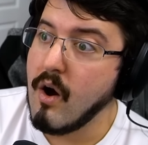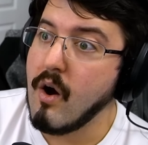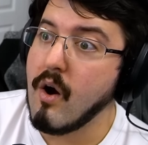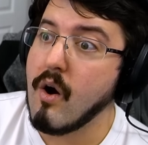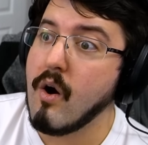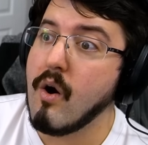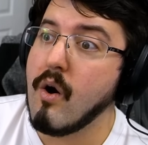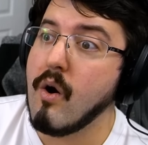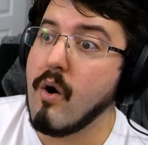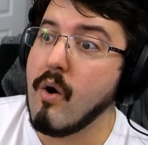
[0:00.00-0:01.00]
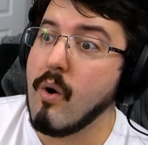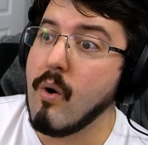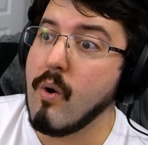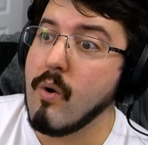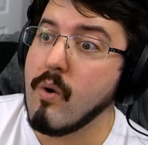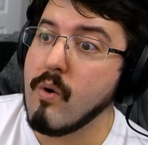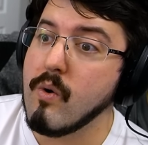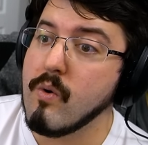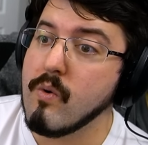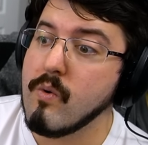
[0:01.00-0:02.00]

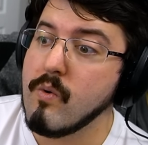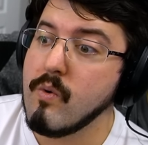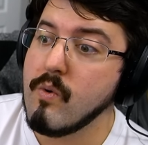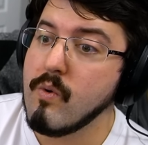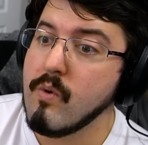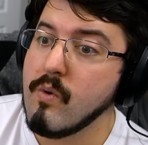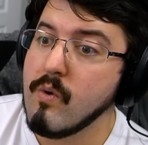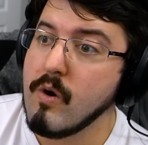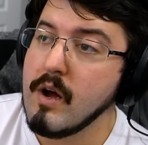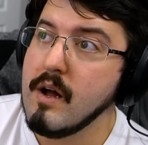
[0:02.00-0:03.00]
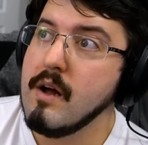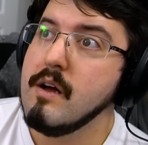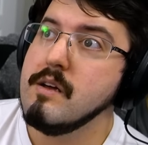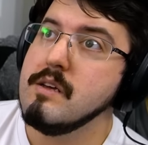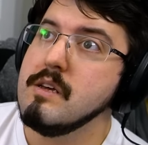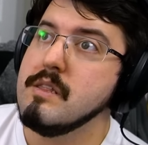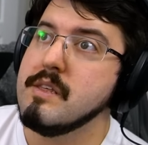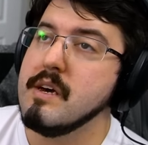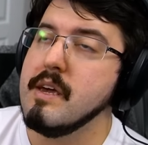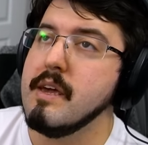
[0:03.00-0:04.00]
Oh!
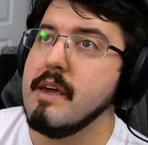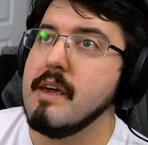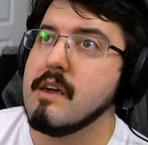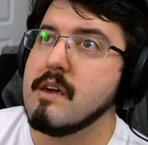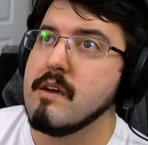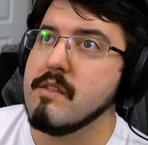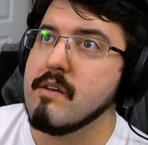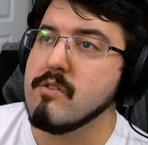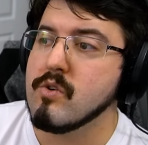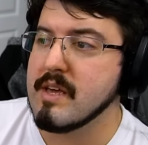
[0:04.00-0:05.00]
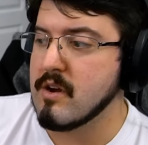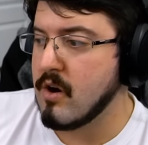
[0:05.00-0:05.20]
The ink that looked like a